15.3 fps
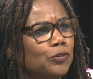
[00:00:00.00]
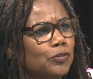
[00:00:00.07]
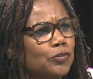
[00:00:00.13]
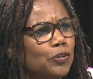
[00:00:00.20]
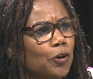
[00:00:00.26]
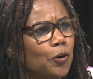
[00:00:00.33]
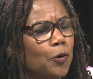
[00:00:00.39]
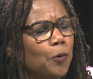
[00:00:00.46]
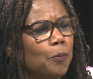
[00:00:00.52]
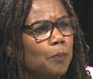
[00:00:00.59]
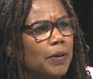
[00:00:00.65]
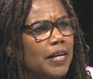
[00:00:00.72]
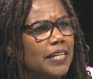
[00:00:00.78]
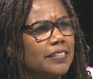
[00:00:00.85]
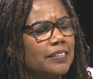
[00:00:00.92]
you so
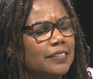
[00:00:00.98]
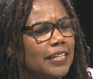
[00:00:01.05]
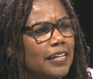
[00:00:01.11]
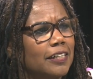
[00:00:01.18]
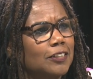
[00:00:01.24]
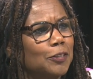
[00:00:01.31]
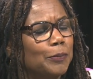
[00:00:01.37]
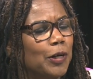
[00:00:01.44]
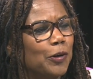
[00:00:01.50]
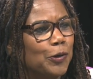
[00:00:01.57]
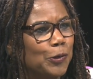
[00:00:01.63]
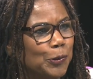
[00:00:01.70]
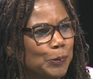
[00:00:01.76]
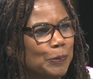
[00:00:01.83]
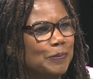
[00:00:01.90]
much, Dr. Thank
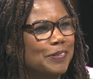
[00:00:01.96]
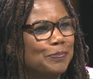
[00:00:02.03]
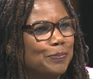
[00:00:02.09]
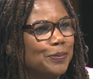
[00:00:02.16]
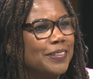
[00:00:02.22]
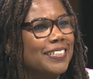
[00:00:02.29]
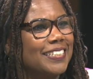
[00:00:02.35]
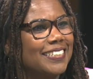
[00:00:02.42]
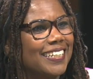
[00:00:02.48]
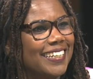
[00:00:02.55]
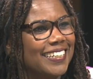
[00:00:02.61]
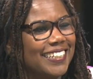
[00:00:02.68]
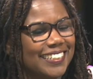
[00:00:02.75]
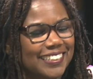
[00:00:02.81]
Maholmes. You. Appreciate you.